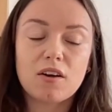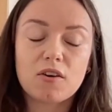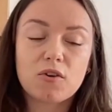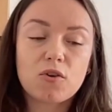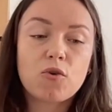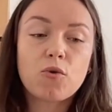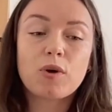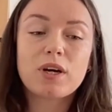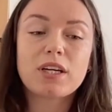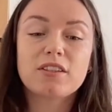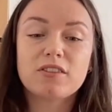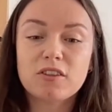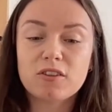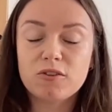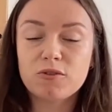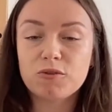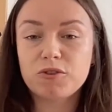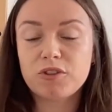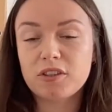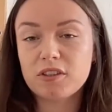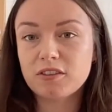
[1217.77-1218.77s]
quick
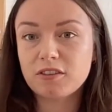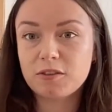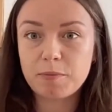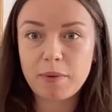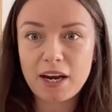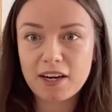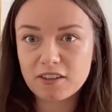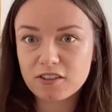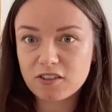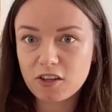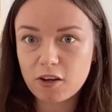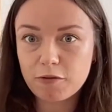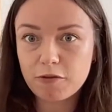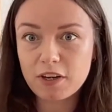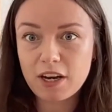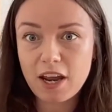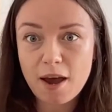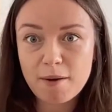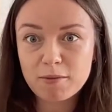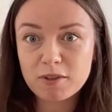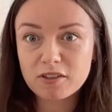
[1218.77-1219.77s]
solutions, buying stuff on
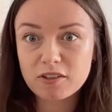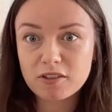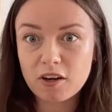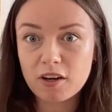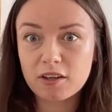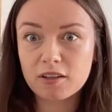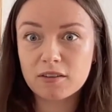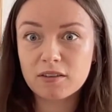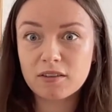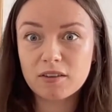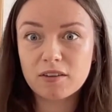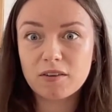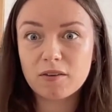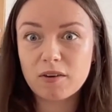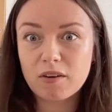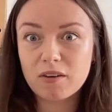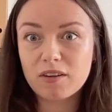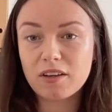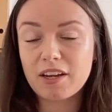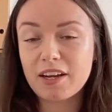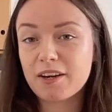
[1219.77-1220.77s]
Amazon.
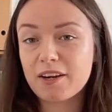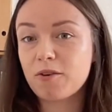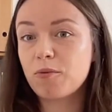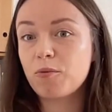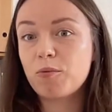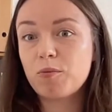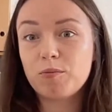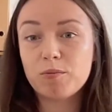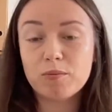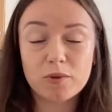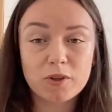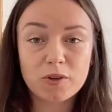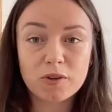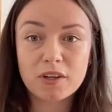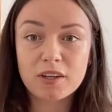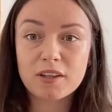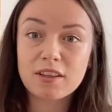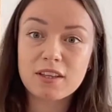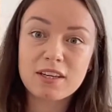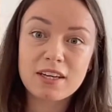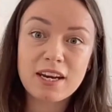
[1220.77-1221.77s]
Like, look
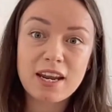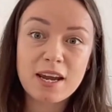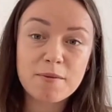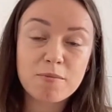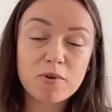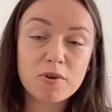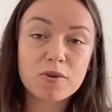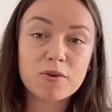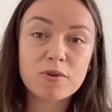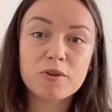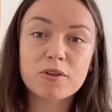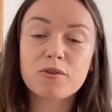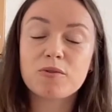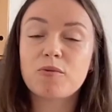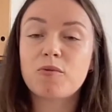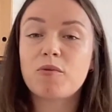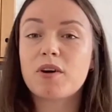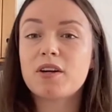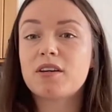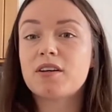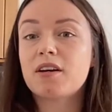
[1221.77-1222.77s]
at the neighborhood.
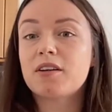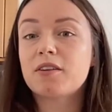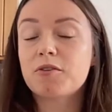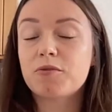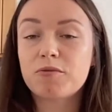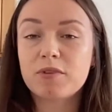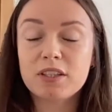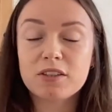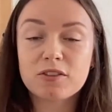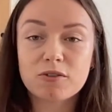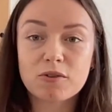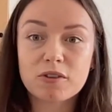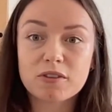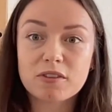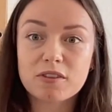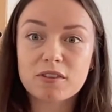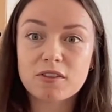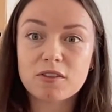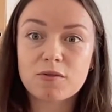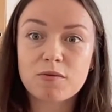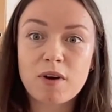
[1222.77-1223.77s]
What are the
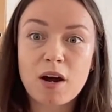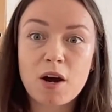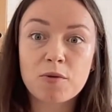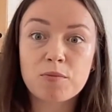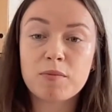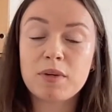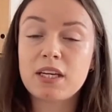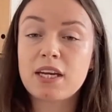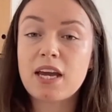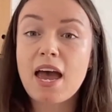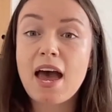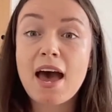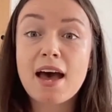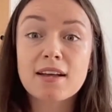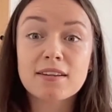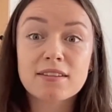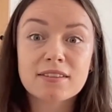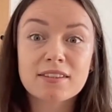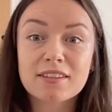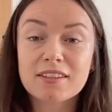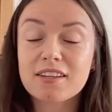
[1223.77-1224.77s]
resources around me?
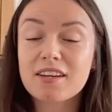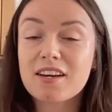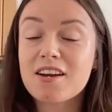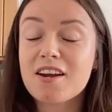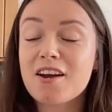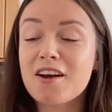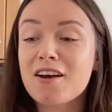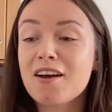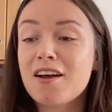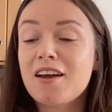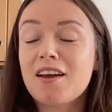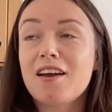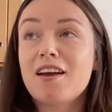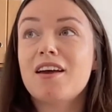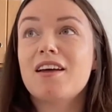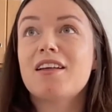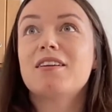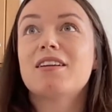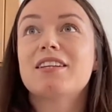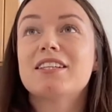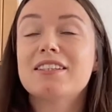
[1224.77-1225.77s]
Ask.
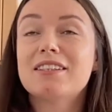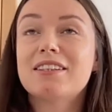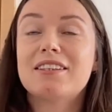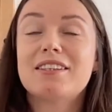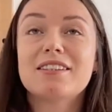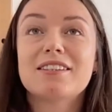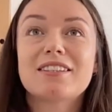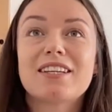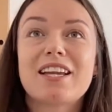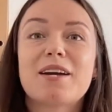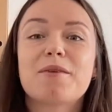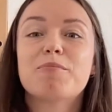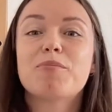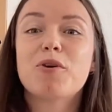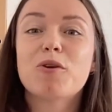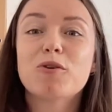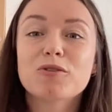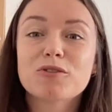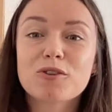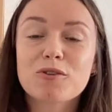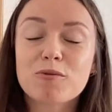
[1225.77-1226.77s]
This like
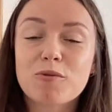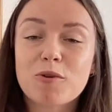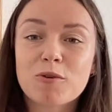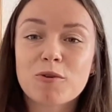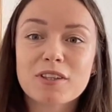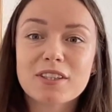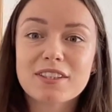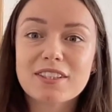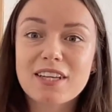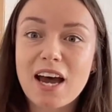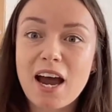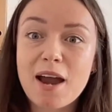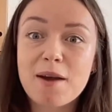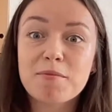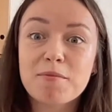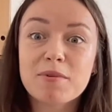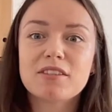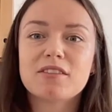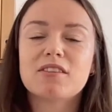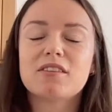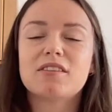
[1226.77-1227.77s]
post-corona time,
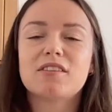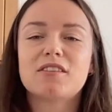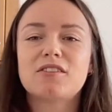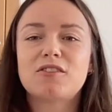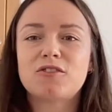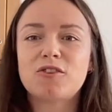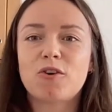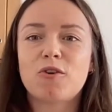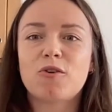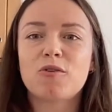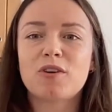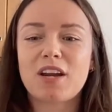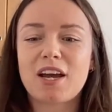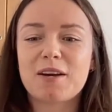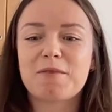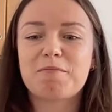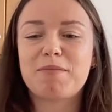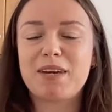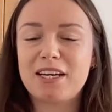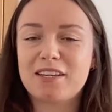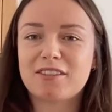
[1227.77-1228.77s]
it's so
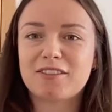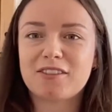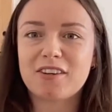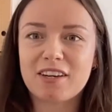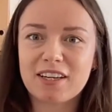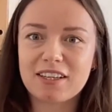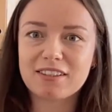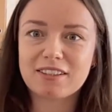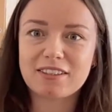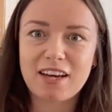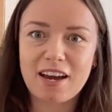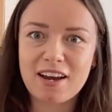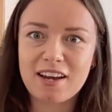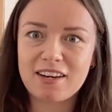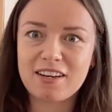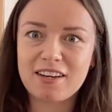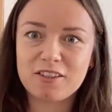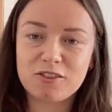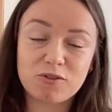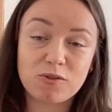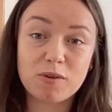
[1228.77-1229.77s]
like based on
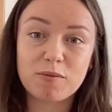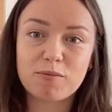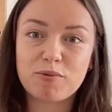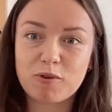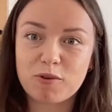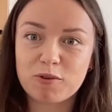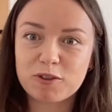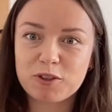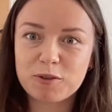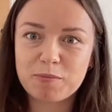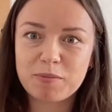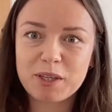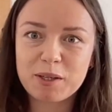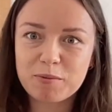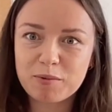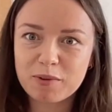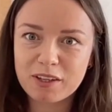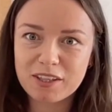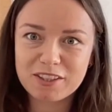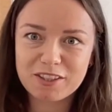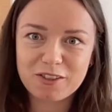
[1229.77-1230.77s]
anxiety to approach
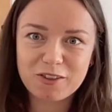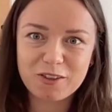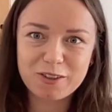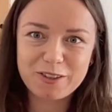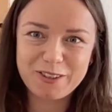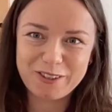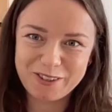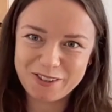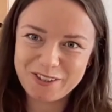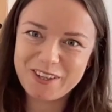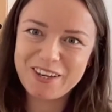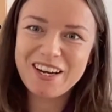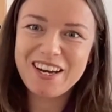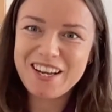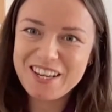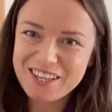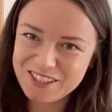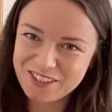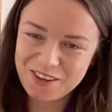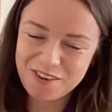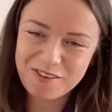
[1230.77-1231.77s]
people, as you also
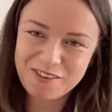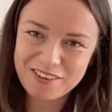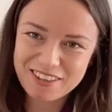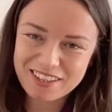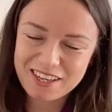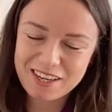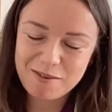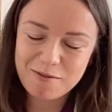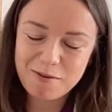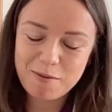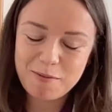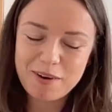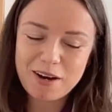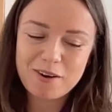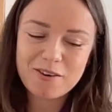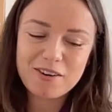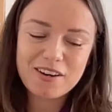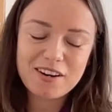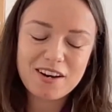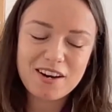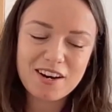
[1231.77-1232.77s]
talked with Kim about.